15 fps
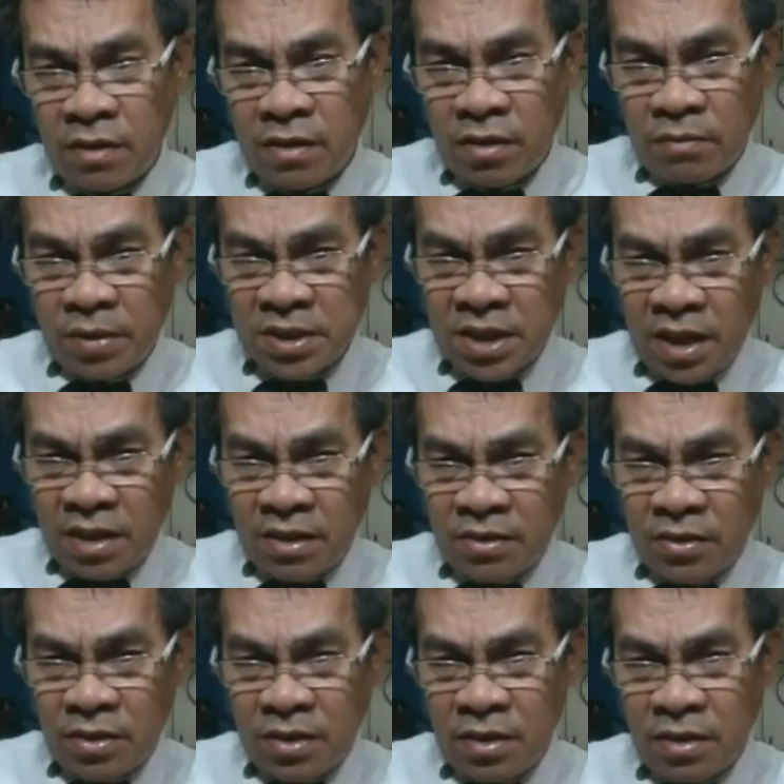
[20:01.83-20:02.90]
of this
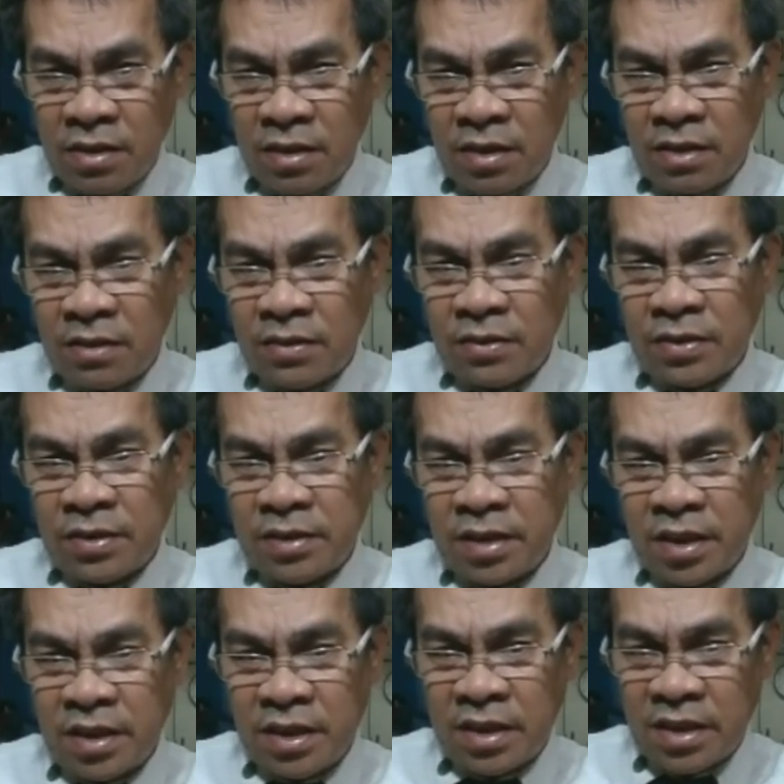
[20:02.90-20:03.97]
angle,
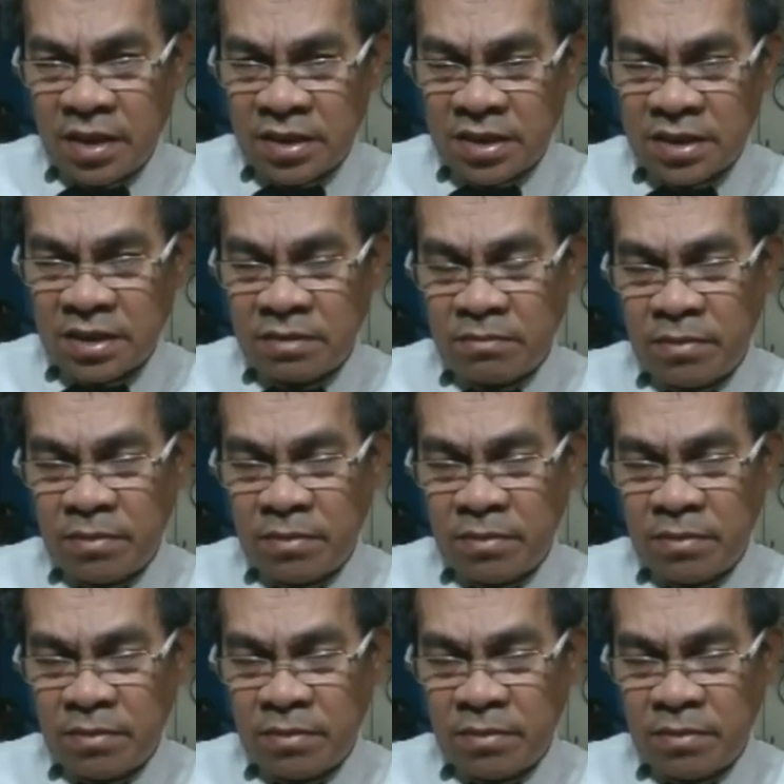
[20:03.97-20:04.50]
then S,